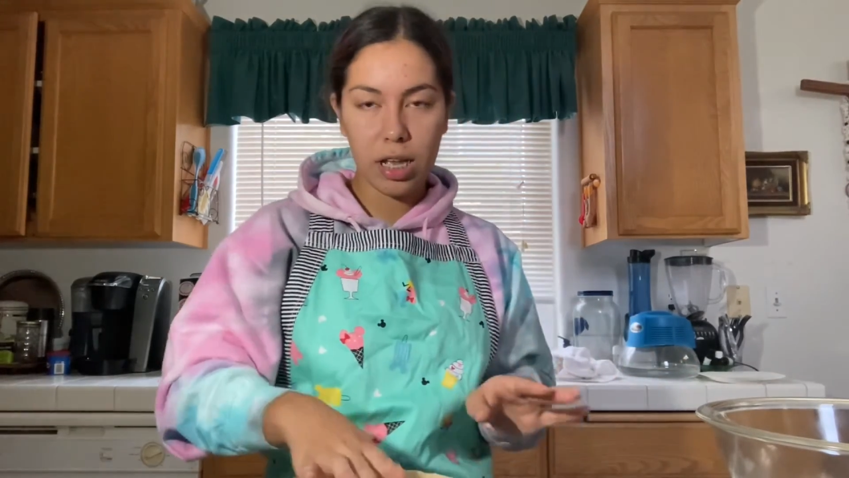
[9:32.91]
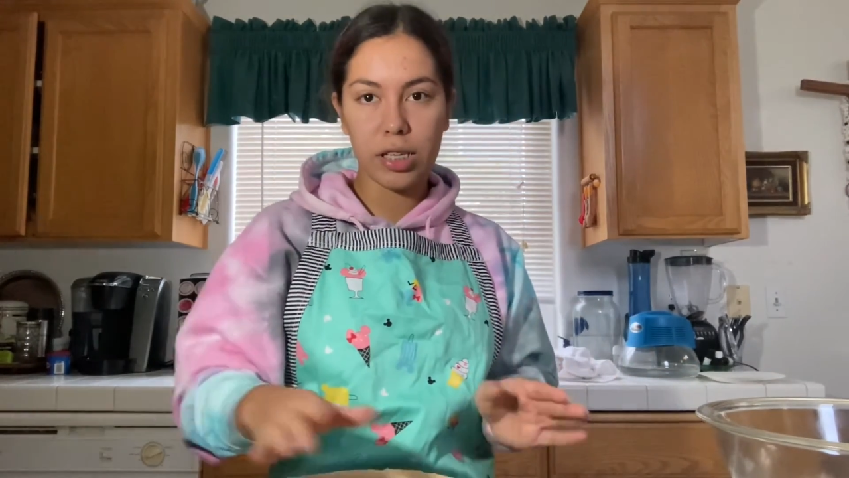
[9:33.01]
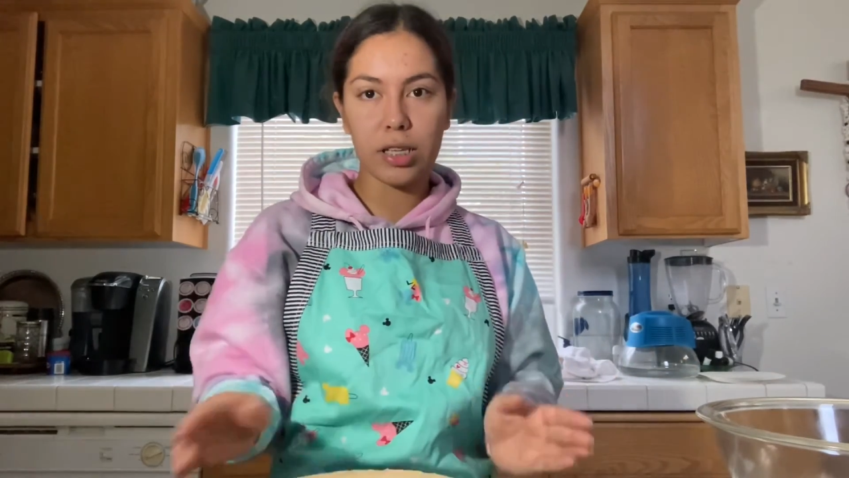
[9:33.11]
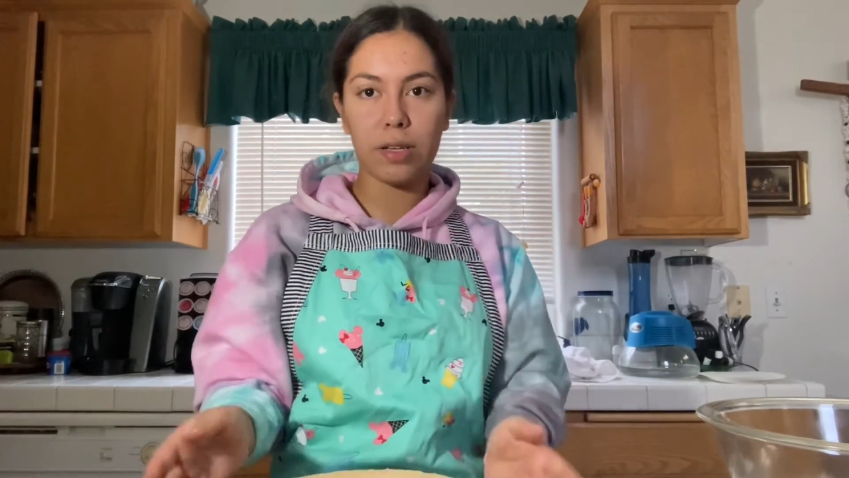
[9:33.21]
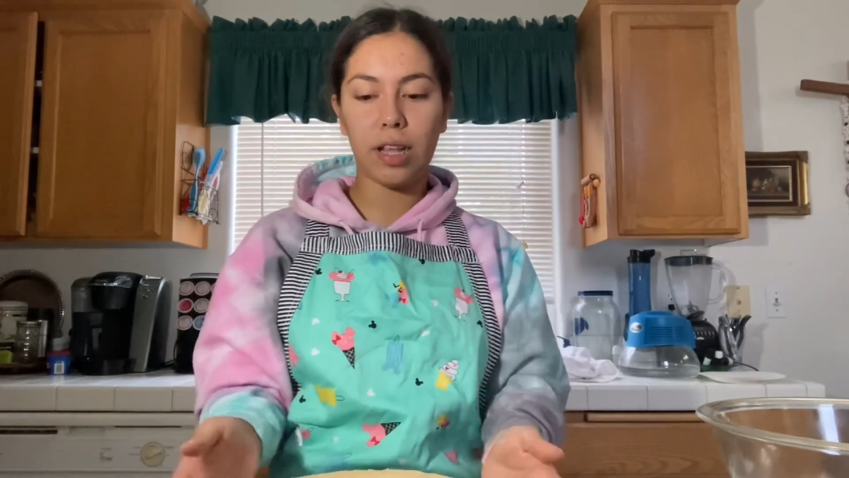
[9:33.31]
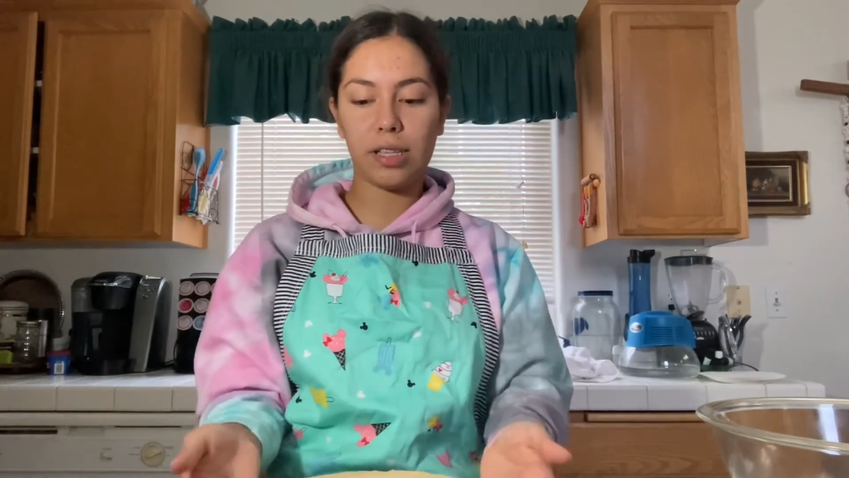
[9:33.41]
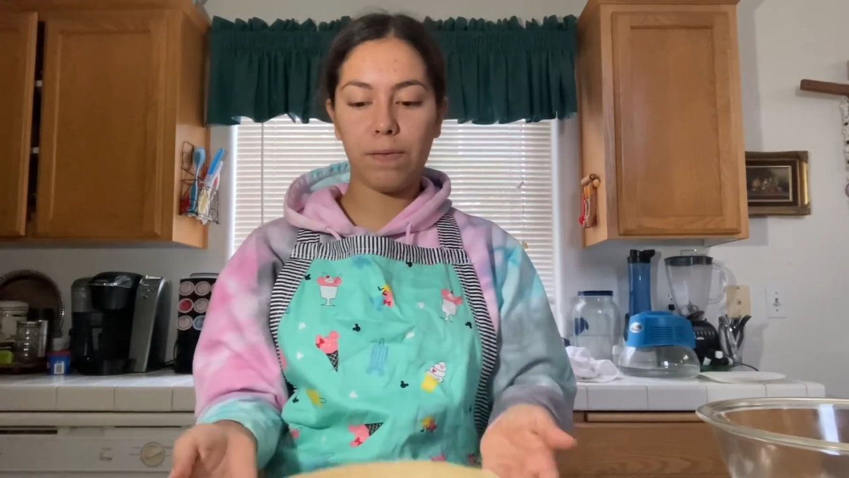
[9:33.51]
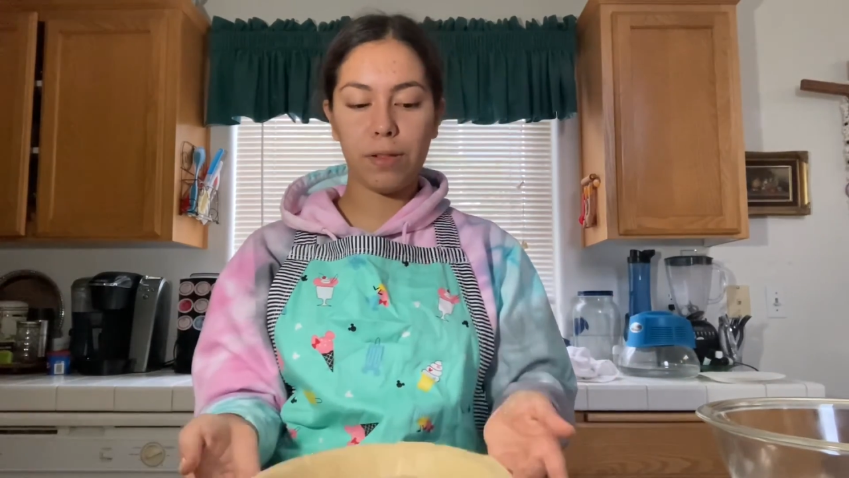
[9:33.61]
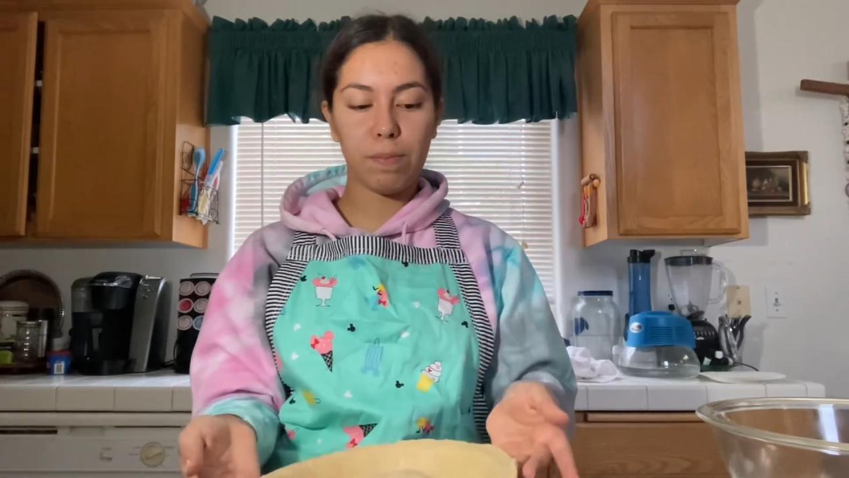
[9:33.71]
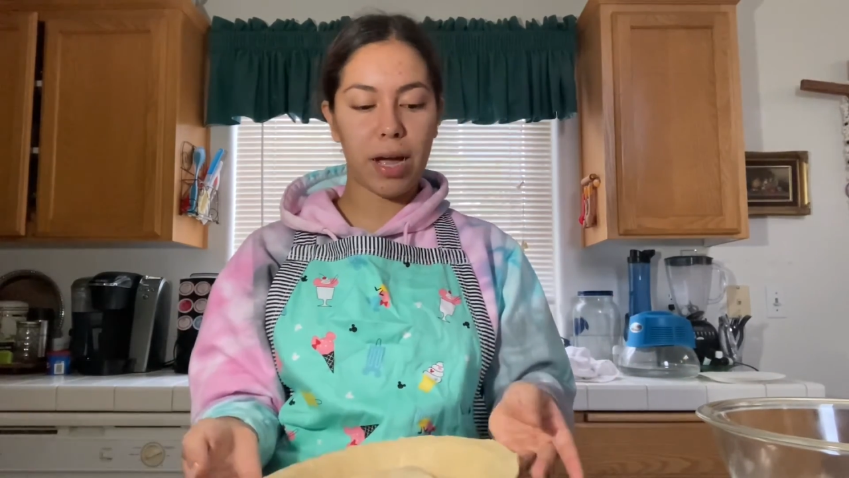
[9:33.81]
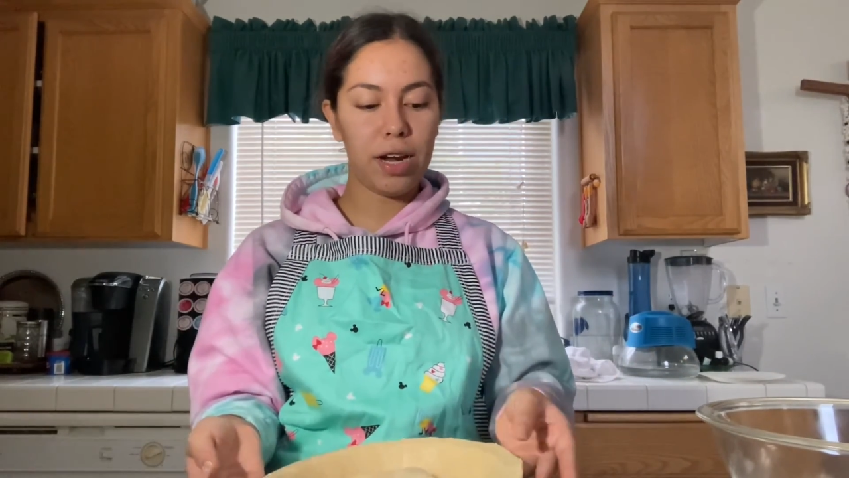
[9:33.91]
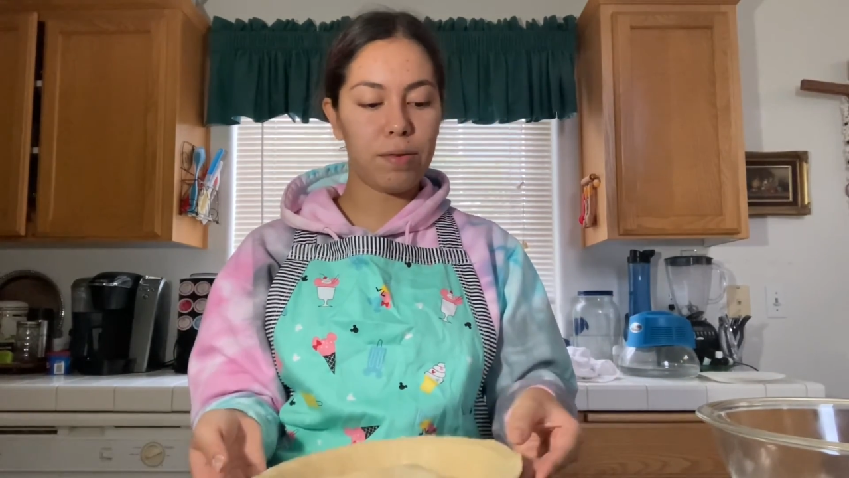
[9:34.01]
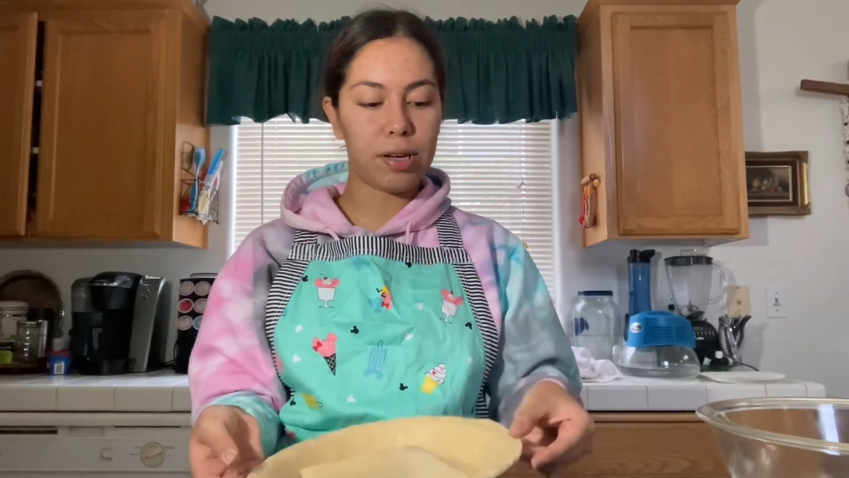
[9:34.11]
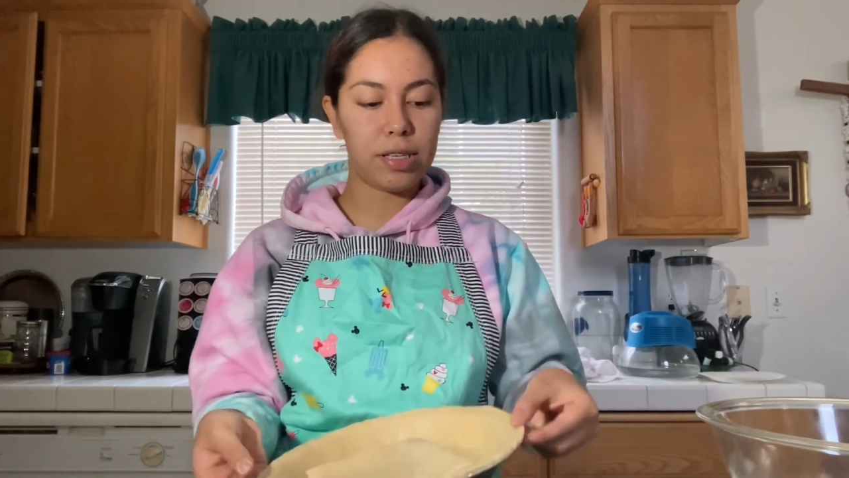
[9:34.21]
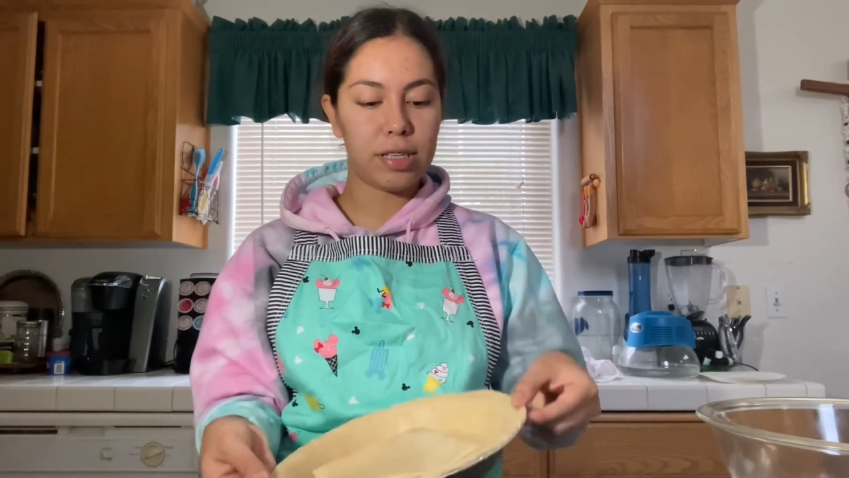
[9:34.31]
So that's it for the pie
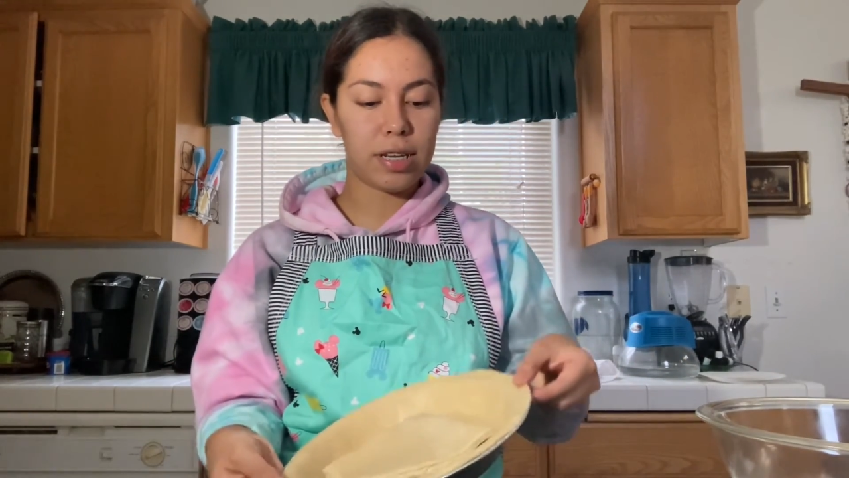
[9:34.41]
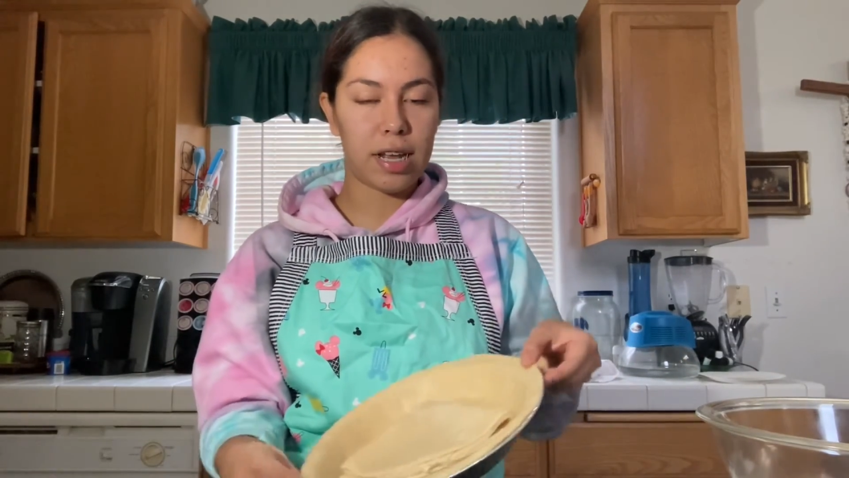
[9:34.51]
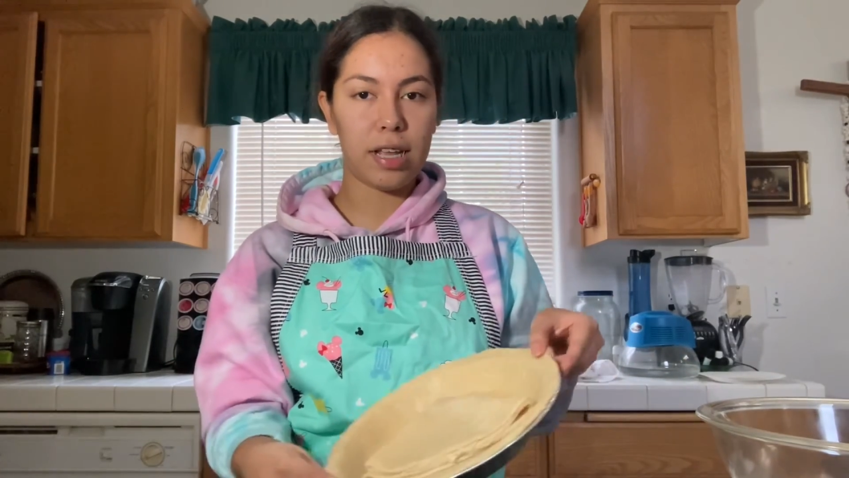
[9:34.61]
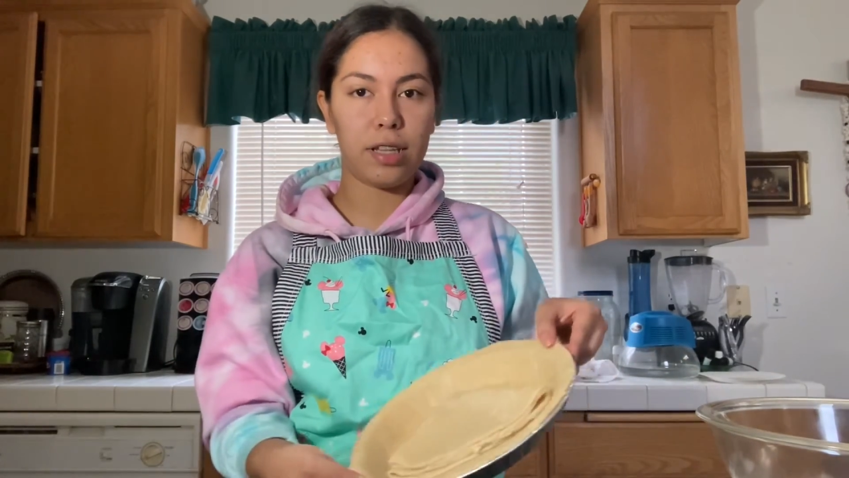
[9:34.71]
crust today.